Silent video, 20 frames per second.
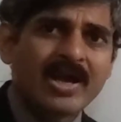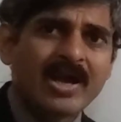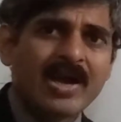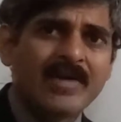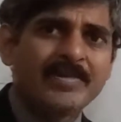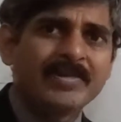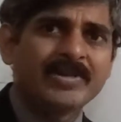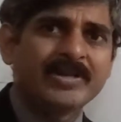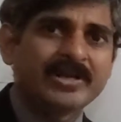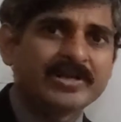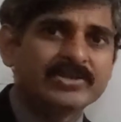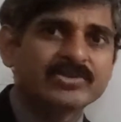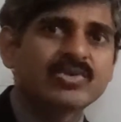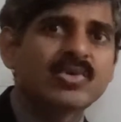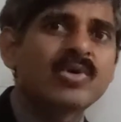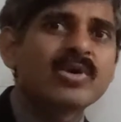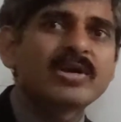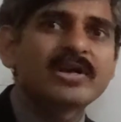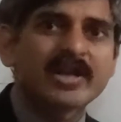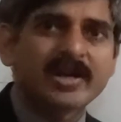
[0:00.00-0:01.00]
I mean, there is
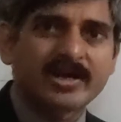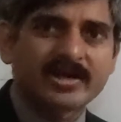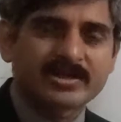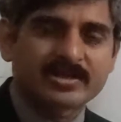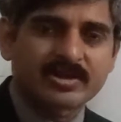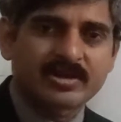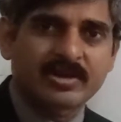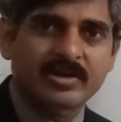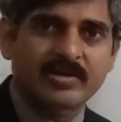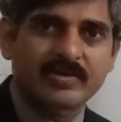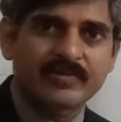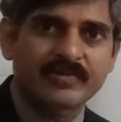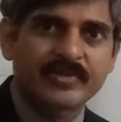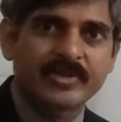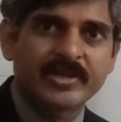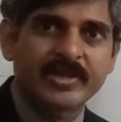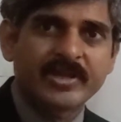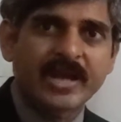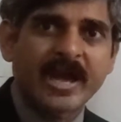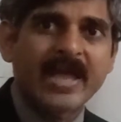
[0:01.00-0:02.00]
no dearth of
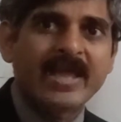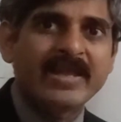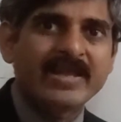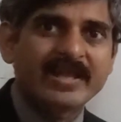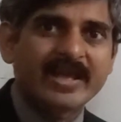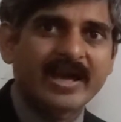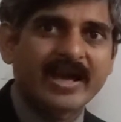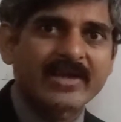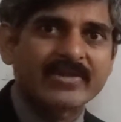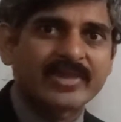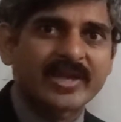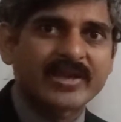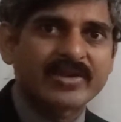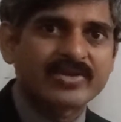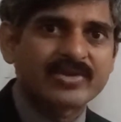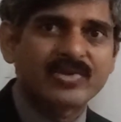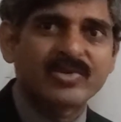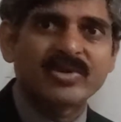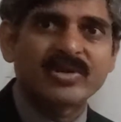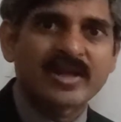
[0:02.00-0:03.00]
the idea
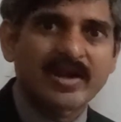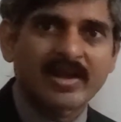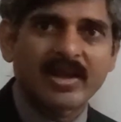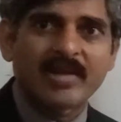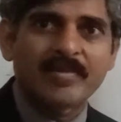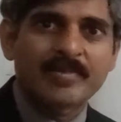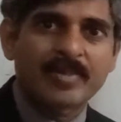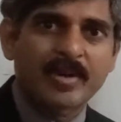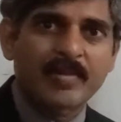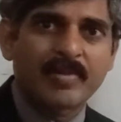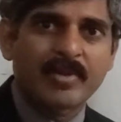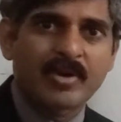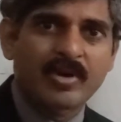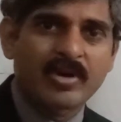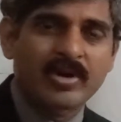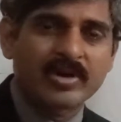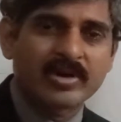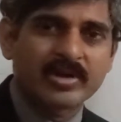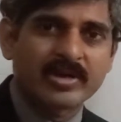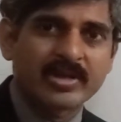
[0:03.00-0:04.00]
that you could develop
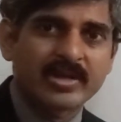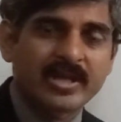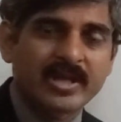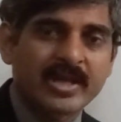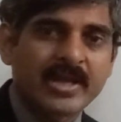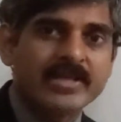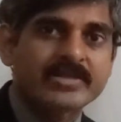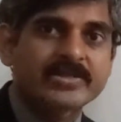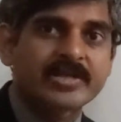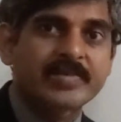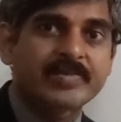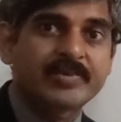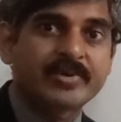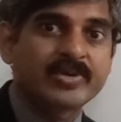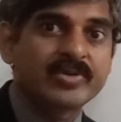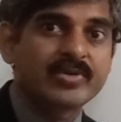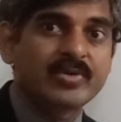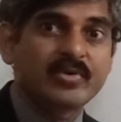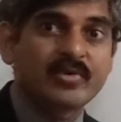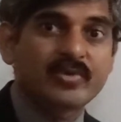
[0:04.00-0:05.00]
upon. It's up
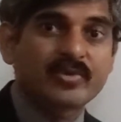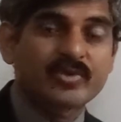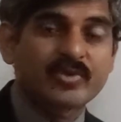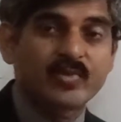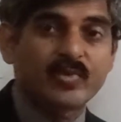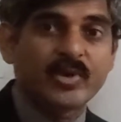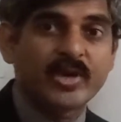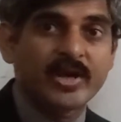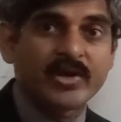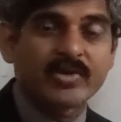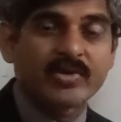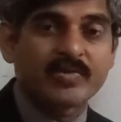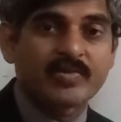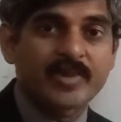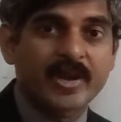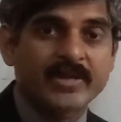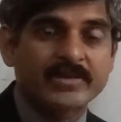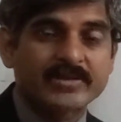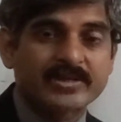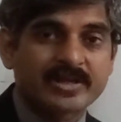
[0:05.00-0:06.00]
to you to where your
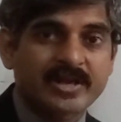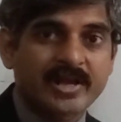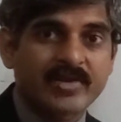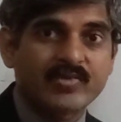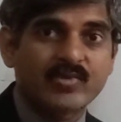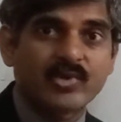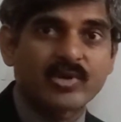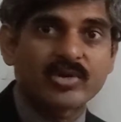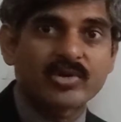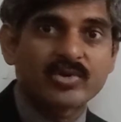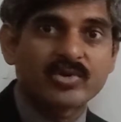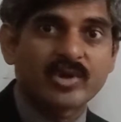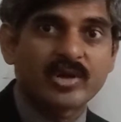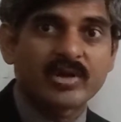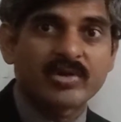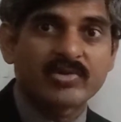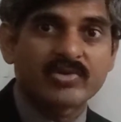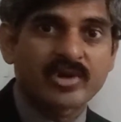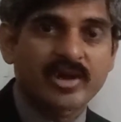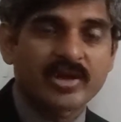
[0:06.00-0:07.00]
passion lies, what you
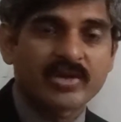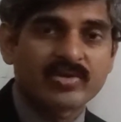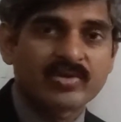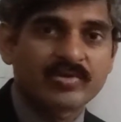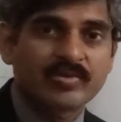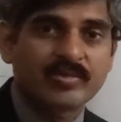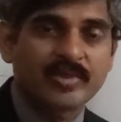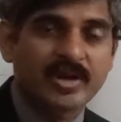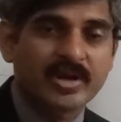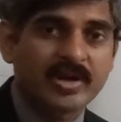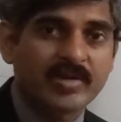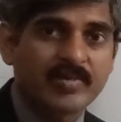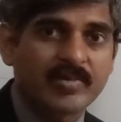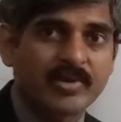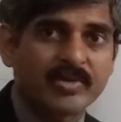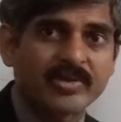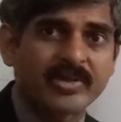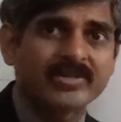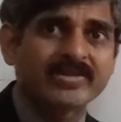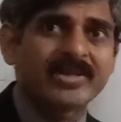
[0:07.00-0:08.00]
are trying to build
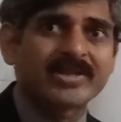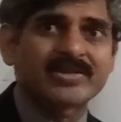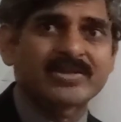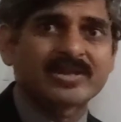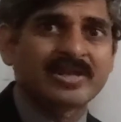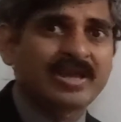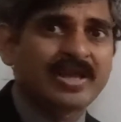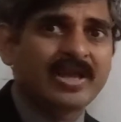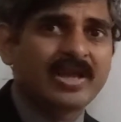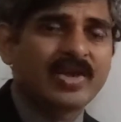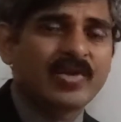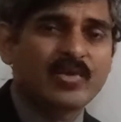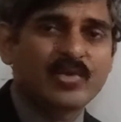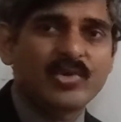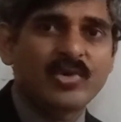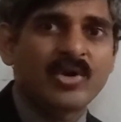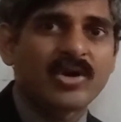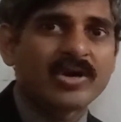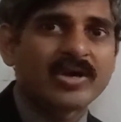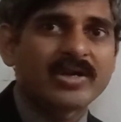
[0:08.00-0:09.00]
upon, and that
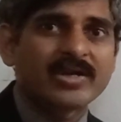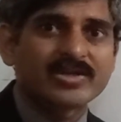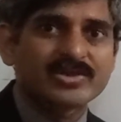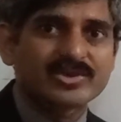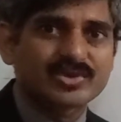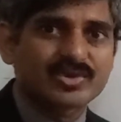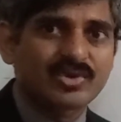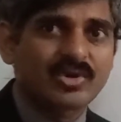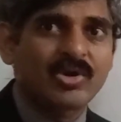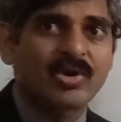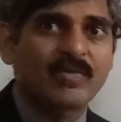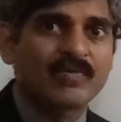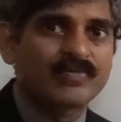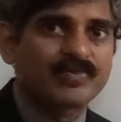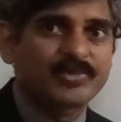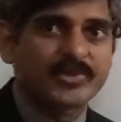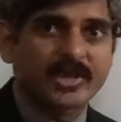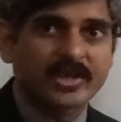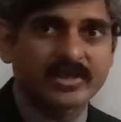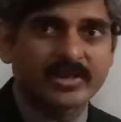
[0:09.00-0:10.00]
we already saw
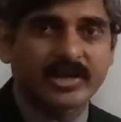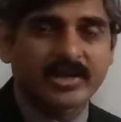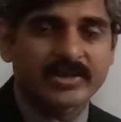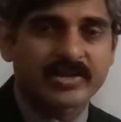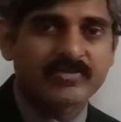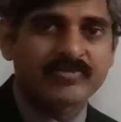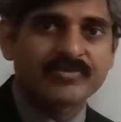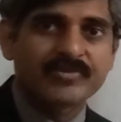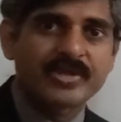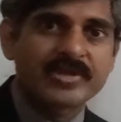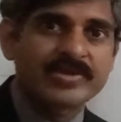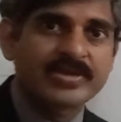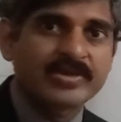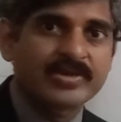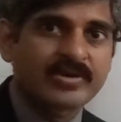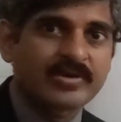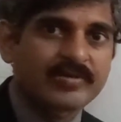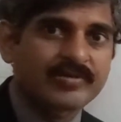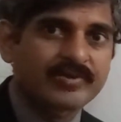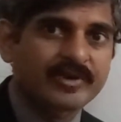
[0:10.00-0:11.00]
in the other
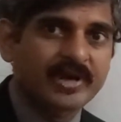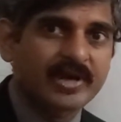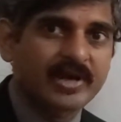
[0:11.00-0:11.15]
phases of